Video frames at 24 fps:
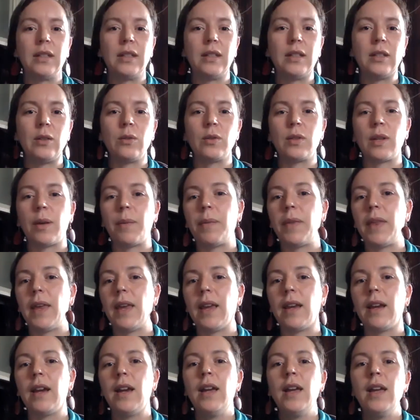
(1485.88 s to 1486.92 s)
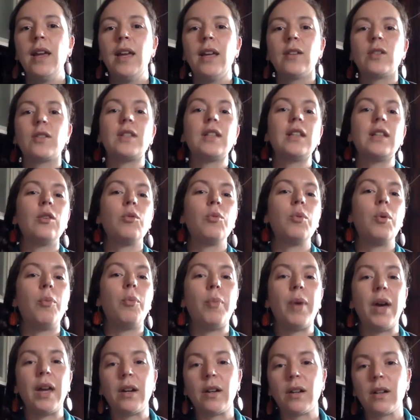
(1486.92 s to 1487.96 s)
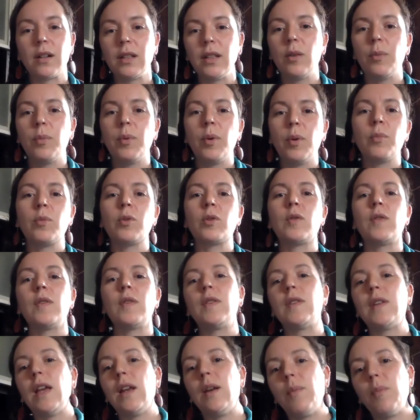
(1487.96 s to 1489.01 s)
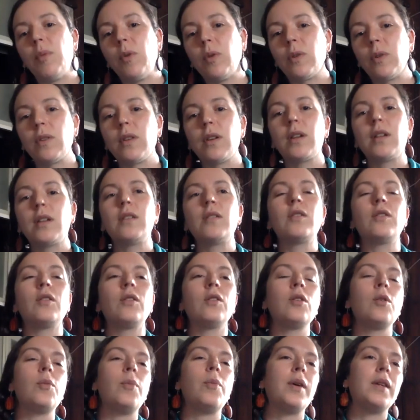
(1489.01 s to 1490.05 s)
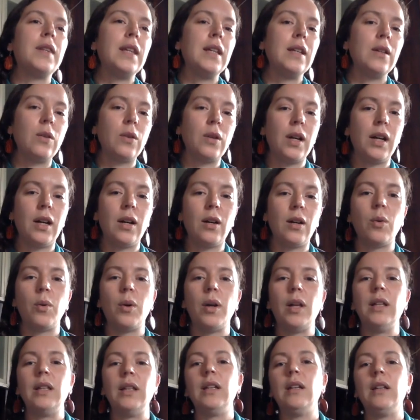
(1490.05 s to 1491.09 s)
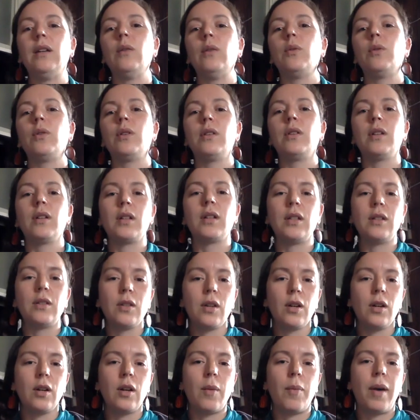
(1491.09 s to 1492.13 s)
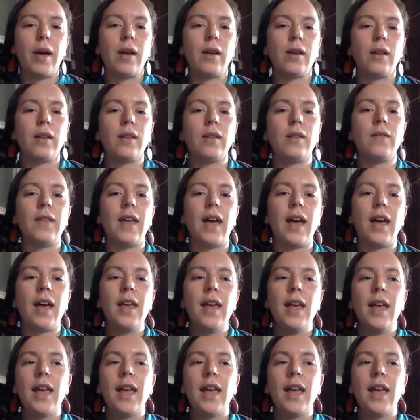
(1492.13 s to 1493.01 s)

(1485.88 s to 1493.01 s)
to do something just a little bit better, a little bit more sustainable, or they're concerned about the indoor air quality, or they're concerned about all of that,